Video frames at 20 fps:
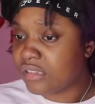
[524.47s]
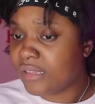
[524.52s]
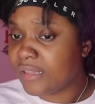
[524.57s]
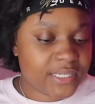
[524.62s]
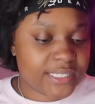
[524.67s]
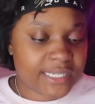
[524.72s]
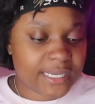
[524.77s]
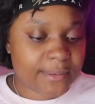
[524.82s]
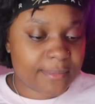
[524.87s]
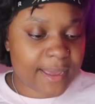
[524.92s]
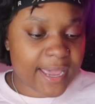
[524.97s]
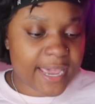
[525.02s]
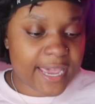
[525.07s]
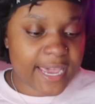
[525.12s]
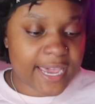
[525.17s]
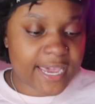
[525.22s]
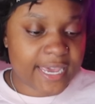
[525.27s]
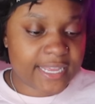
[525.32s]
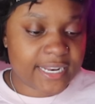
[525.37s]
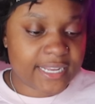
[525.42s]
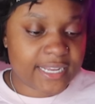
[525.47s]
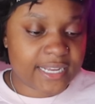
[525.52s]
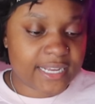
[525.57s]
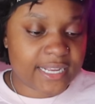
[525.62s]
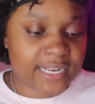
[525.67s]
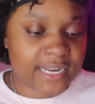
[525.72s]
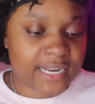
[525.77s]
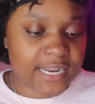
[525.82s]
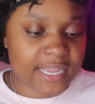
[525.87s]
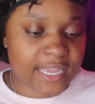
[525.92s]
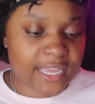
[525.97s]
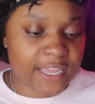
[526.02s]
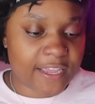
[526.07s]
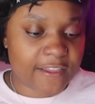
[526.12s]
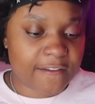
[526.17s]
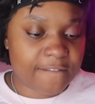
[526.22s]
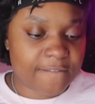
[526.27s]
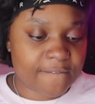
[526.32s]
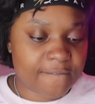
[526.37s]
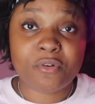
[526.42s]
One time I had a
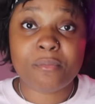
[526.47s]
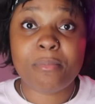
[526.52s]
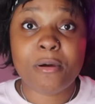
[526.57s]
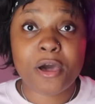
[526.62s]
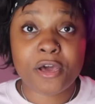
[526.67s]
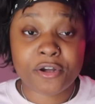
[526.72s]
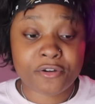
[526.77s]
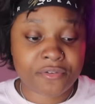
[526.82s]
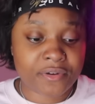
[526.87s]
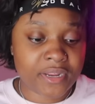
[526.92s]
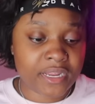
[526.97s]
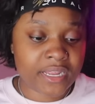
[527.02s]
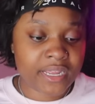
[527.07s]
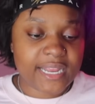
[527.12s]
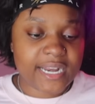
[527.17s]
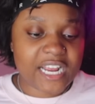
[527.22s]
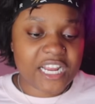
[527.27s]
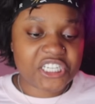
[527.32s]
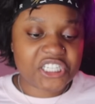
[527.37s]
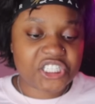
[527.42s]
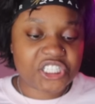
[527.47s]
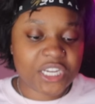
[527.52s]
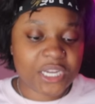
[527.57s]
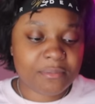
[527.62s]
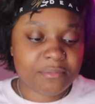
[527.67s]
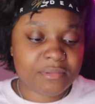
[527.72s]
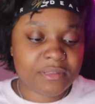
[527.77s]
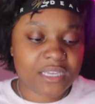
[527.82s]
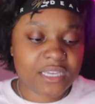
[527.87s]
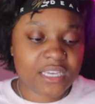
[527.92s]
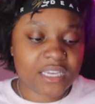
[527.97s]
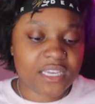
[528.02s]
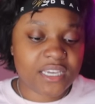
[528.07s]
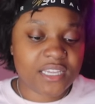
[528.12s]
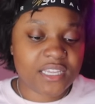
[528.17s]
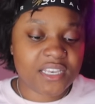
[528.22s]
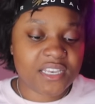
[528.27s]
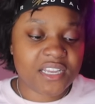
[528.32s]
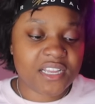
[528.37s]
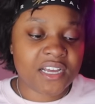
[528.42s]
clay for pottery and I shaped it
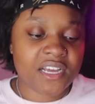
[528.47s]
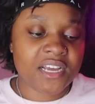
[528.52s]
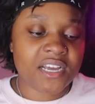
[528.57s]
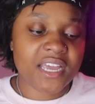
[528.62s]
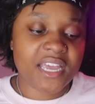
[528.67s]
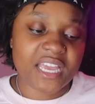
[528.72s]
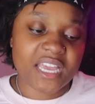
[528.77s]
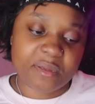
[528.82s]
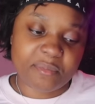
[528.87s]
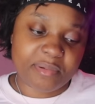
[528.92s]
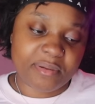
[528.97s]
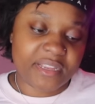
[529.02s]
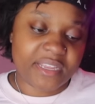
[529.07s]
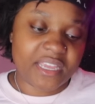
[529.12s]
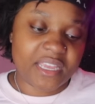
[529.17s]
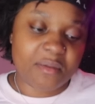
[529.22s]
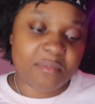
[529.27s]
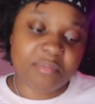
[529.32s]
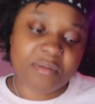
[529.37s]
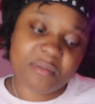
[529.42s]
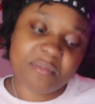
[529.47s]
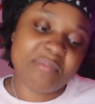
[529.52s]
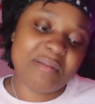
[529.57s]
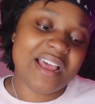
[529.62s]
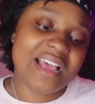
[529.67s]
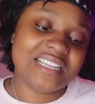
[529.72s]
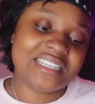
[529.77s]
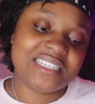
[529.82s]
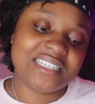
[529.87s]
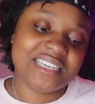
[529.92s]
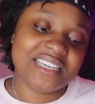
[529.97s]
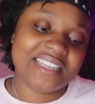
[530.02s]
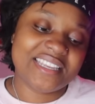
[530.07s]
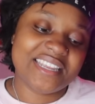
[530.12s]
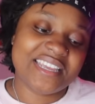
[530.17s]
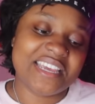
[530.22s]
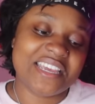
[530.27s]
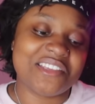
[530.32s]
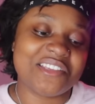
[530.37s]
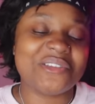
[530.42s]
in an eggplant and put plastic in
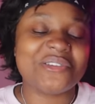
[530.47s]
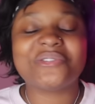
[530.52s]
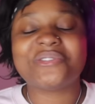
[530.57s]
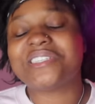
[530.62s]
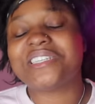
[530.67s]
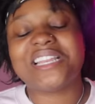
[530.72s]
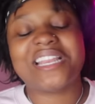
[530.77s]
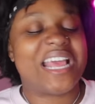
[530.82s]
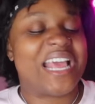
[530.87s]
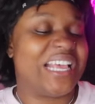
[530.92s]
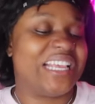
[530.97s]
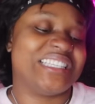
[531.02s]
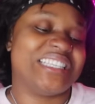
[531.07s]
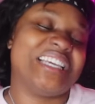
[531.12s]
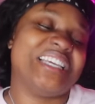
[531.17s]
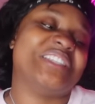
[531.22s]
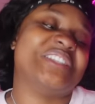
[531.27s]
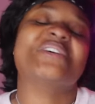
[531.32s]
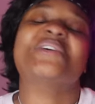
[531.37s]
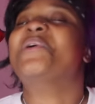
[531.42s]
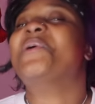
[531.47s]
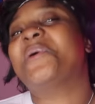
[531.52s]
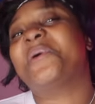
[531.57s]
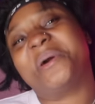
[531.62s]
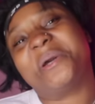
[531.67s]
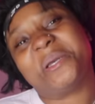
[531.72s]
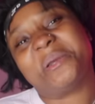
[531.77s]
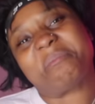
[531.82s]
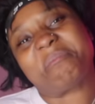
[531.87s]
it and used it as a toy.